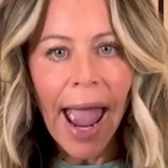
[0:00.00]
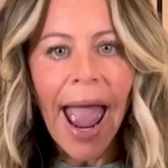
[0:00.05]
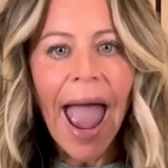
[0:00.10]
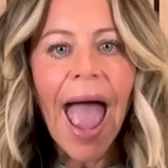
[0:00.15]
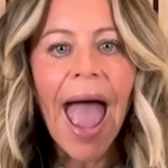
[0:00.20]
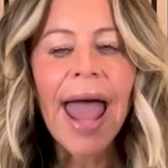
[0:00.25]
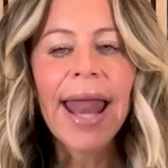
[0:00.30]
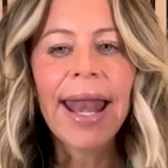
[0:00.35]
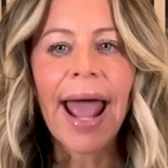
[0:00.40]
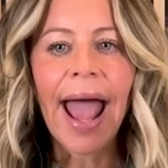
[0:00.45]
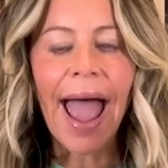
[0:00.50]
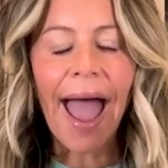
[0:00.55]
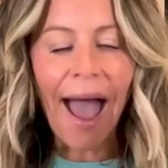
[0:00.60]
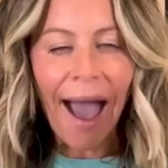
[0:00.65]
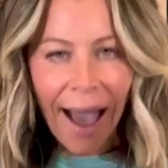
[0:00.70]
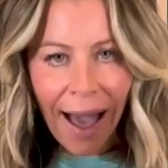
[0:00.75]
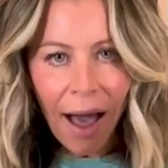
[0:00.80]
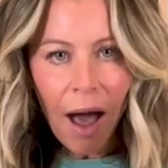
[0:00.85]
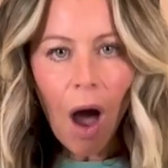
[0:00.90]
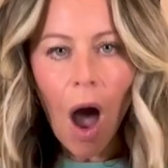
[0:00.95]
And
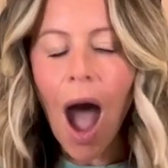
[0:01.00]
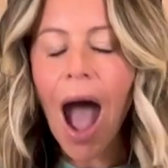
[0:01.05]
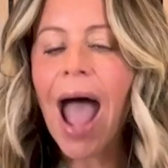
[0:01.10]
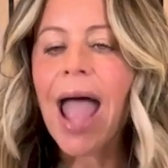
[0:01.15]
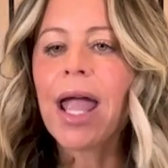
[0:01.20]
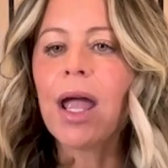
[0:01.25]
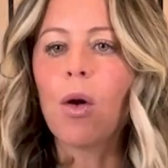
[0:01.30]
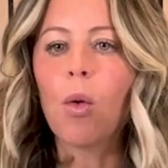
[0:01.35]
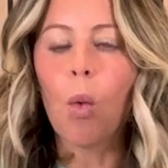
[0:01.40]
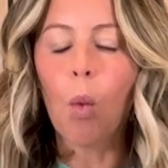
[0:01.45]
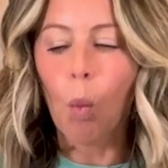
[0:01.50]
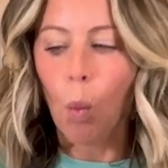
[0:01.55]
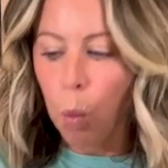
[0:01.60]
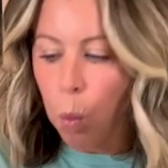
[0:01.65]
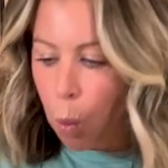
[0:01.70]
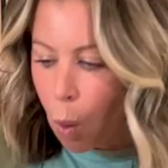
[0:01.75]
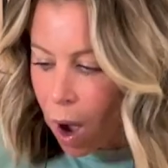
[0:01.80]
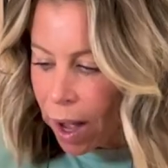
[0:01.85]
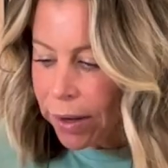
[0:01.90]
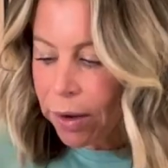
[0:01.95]
I
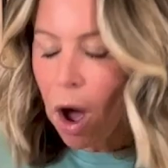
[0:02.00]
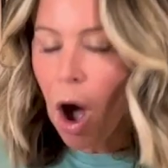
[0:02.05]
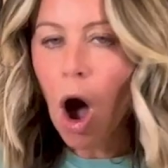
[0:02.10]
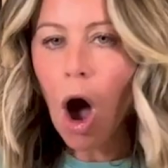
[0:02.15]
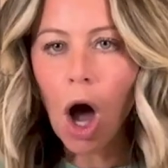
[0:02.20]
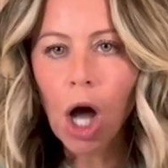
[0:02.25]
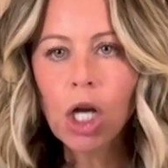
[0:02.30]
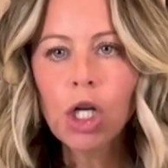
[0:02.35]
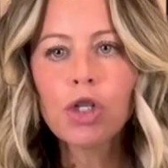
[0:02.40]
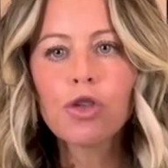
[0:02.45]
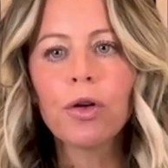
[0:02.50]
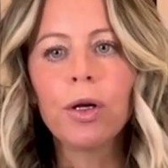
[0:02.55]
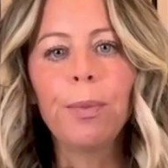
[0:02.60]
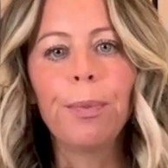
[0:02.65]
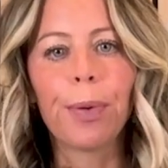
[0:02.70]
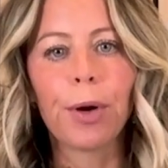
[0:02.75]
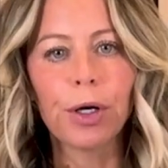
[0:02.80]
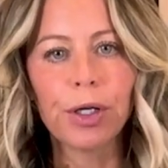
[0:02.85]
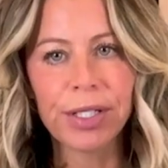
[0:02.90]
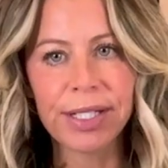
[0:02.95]

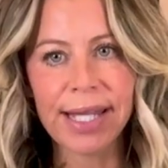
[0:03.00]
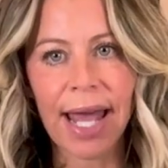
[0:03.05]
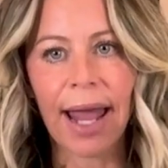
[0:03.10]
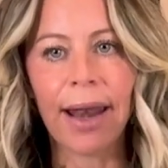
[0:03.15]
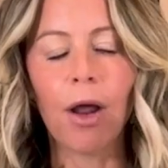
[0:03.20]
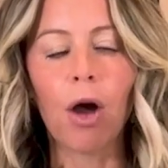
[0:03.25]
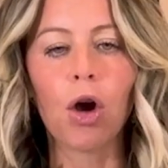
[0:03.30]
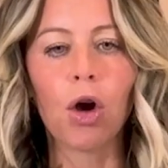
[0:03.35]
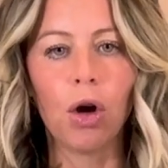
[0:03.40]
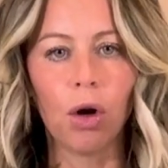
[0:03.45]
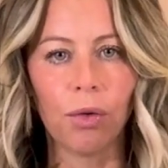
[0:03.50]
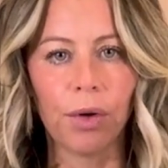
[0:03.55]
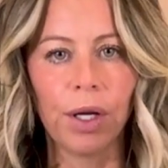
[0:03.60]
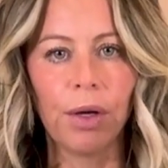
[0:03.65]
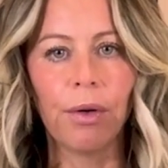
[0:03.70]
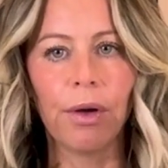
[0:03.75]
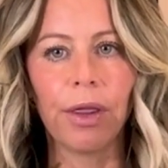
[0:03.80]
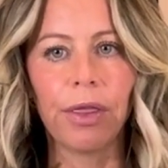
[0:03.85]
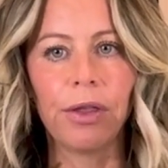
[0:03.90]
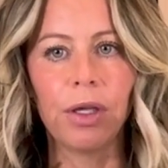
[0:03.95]
100% agree
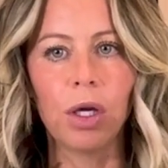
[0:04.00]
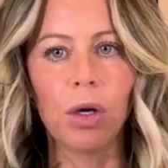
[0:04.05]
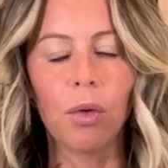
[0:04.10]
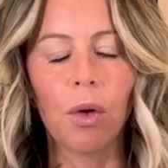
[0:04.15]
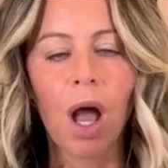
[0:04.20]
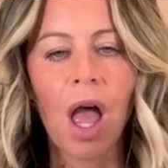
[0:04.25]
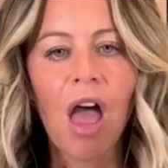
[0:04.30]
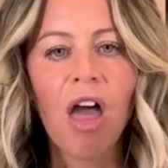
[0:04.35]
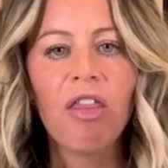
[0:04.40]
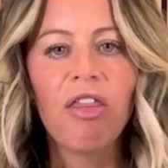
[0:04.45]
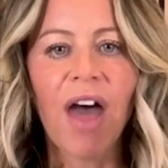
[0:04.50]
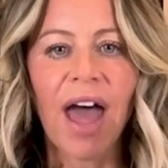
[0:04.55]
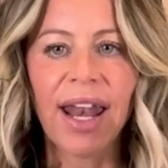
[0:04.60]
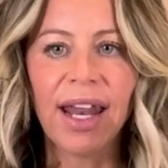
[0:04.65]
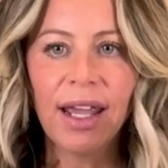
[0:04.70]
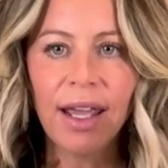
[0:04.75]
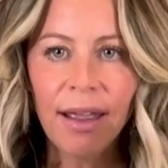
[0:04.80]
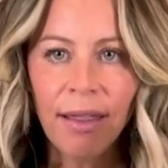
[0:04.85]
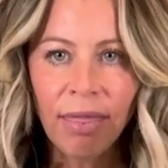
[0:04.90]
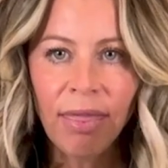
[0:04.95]
with you that
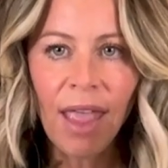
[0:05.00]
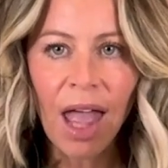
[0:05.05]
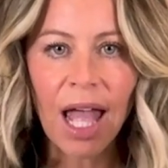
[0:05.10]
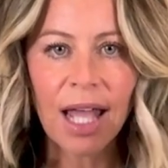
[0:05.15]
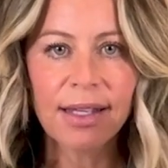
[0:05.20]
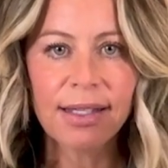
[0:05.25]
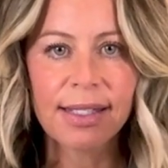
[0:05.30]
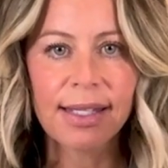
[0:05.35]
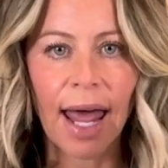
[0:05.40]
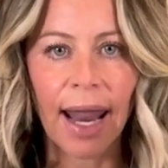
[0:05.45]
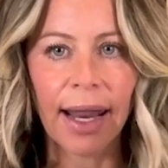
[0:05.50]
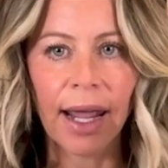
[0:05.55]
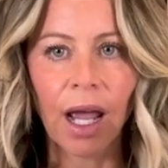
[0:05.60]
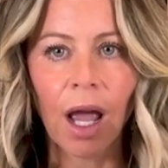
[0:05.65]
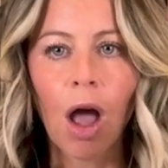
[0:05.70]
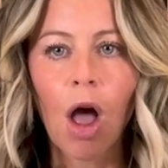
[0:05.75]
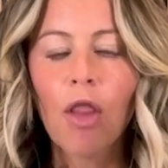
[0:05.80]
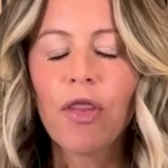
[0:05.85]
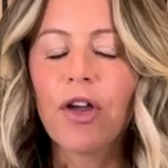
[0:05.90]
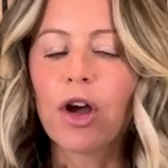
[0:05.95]
in that setting,
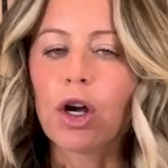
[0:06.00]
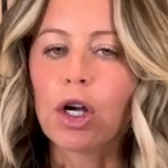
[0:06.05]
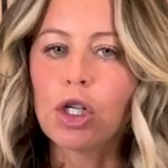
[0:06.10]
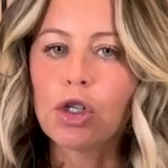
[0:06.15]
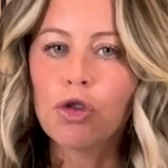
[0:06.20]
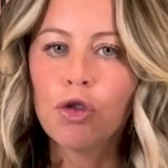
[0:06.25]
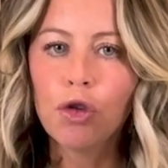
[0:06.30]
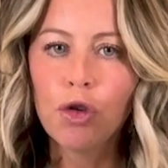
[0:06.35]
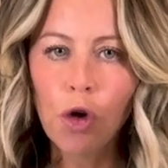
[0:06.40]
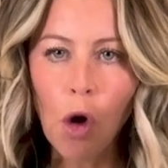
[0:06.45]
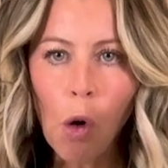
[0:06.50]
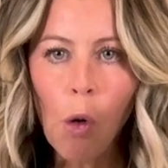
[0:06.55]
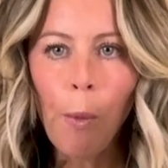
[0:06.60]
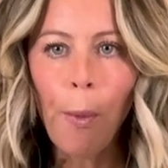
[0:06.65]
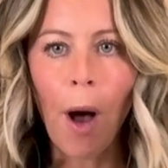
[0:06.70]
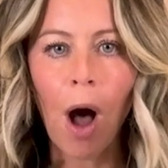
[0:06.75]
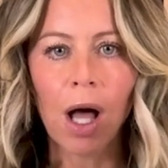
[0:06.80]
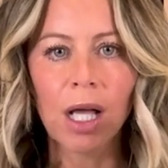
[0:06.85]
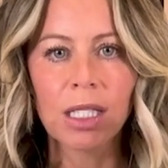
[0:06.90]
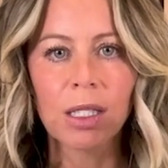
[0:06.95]
there is no
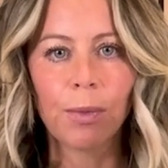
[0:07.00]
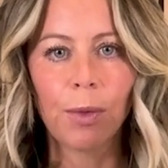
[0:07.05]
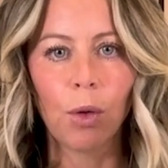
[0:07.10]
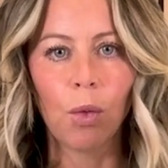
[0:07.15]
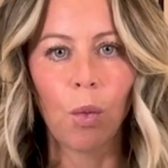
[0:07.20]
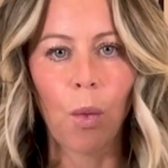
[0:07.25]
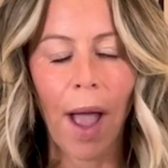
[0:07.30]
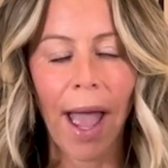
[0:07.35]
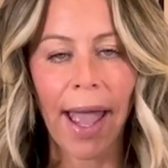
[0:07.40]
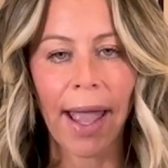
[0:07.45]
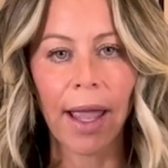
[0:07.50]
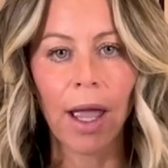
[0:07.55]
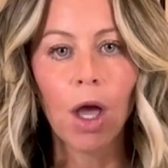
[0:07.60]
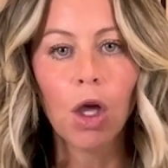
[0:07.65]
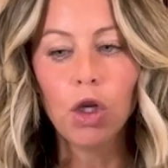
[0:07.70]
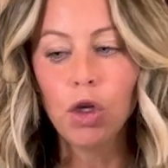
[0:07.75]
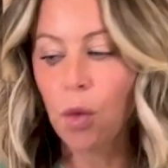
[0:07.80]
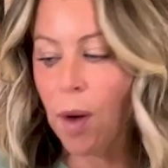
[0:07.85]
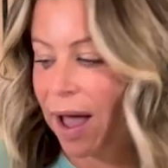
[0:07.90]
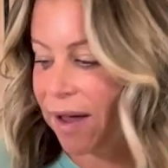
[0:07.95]
possible way
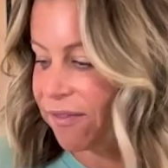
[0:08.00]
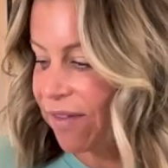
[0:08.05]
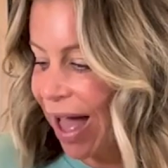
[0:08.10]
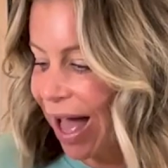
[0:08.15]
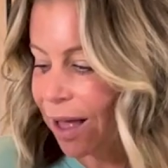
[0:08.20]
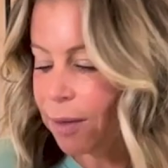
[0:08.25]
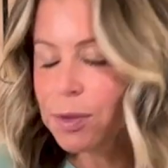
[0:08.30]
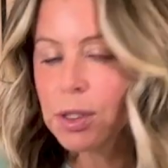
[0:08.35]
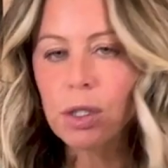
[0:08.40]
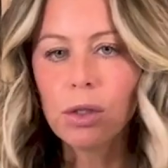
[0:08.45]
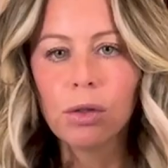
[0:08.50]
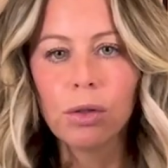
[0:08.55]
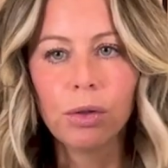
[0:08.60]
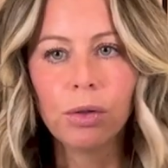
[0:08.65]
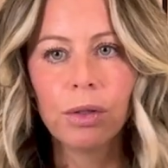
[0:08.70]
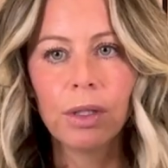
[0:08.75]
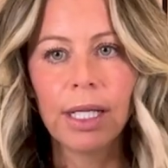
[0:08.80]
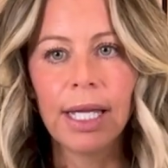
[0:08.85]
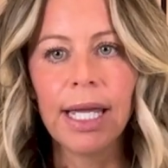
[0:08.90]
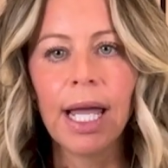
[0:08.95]
you have
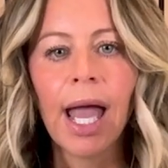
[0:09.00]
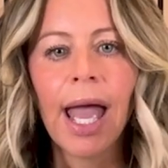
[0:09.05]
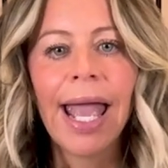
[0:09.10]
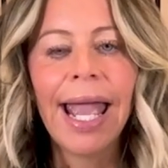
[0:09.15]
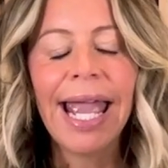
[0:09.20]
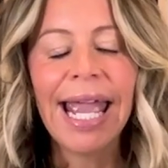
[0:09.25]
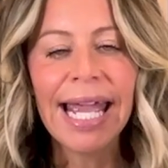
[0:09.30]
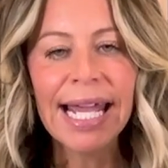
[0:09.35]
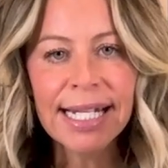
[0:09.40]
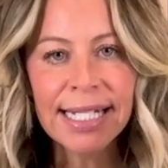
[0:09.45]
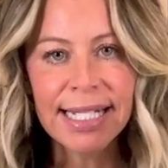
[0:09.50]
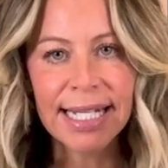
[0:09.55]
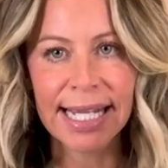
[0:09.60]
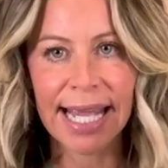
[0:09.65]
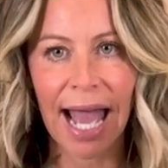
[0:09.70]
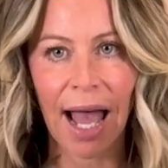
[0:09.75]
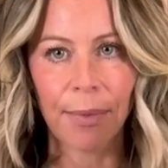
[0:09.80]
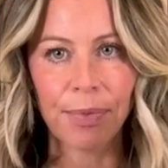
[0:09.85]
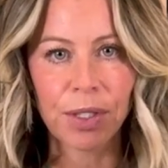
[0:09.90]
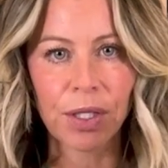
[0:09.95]
absolutely
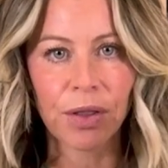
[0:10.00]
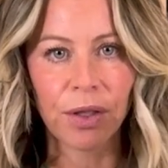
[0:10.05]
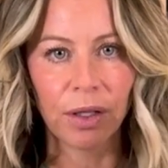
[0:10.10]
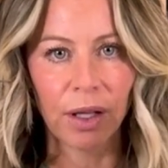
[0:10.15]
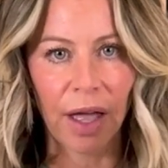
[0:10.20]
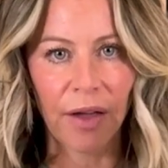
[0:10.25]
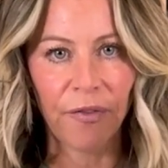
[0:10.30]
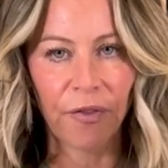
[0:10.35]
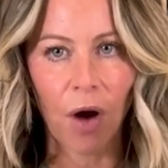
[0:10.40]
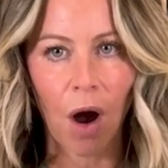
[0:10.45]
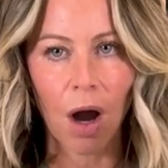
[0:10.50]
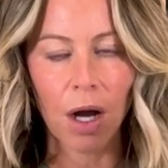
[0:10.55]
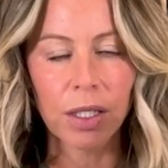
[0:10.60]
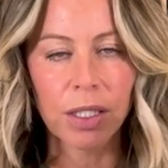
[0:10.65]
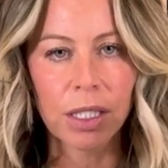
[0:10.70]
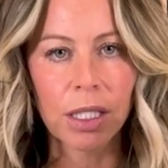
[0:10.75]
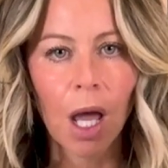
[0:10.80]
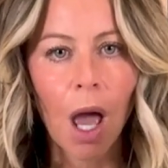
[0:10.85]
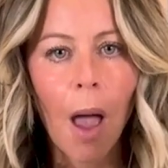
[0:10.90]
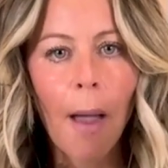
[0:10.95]
handicapped the
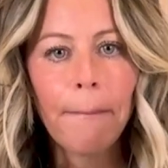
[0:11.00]
lifeguards,